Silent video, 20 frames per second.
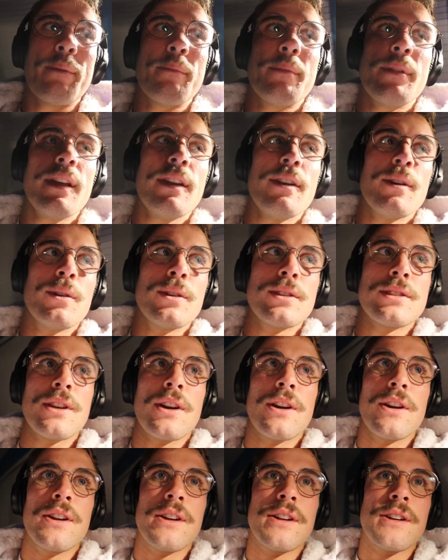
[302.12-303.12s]
But then
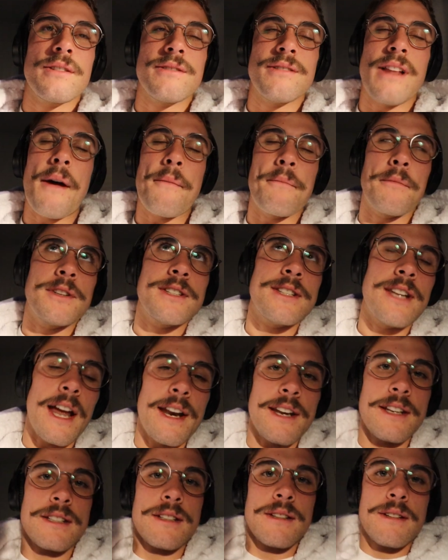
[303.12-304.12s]
also, like,
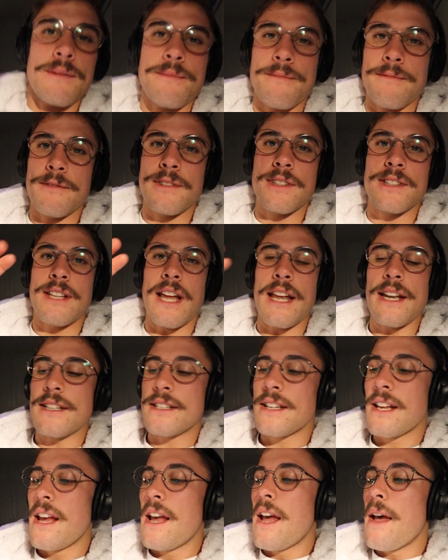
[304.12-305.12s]
status.
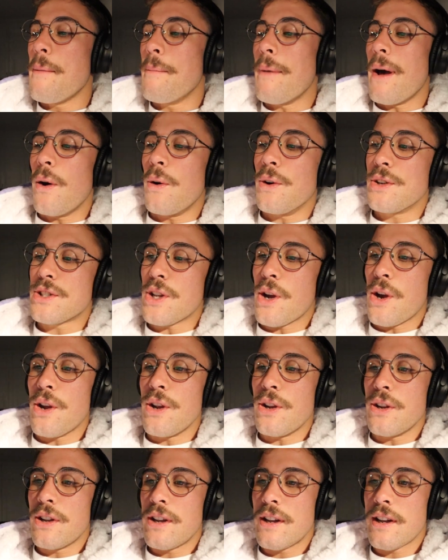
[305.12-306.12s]
But
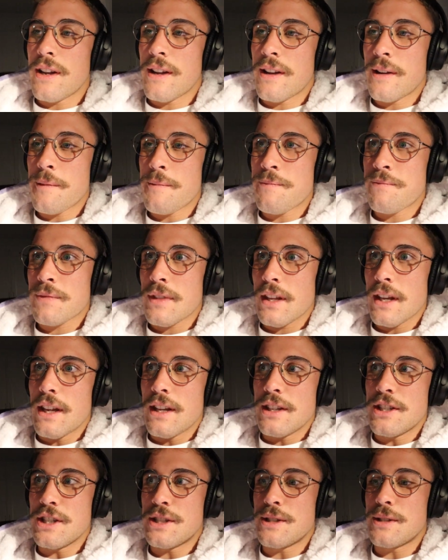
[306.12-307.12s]
also,
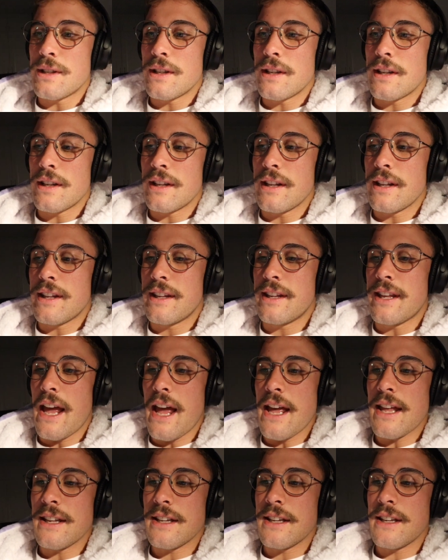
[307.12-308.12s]
just
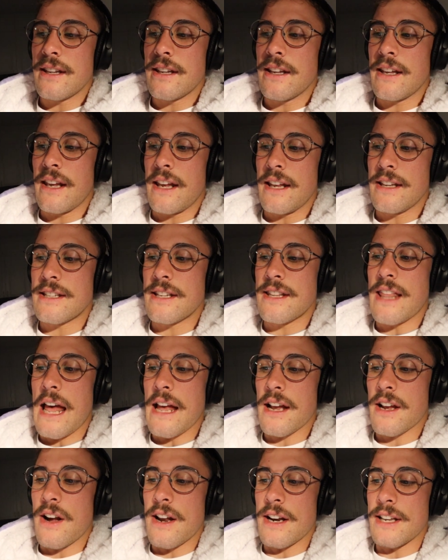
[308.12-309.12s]
get into
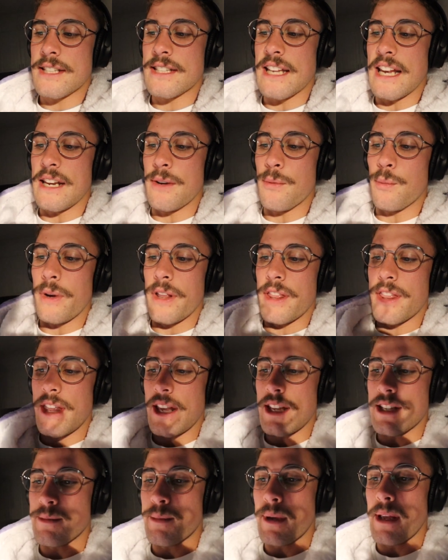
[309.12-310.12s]
that kind of scene with
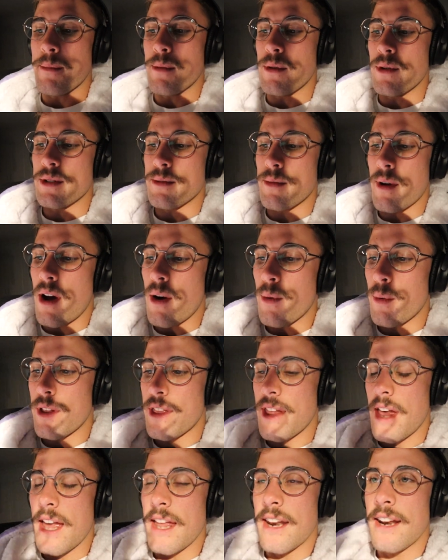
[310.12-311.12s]
these people as well,
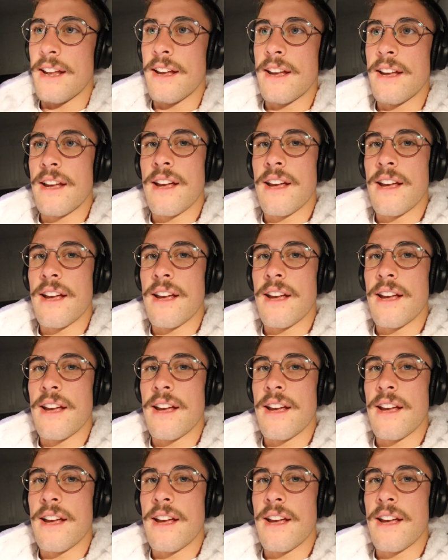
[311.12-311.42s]
with Ed.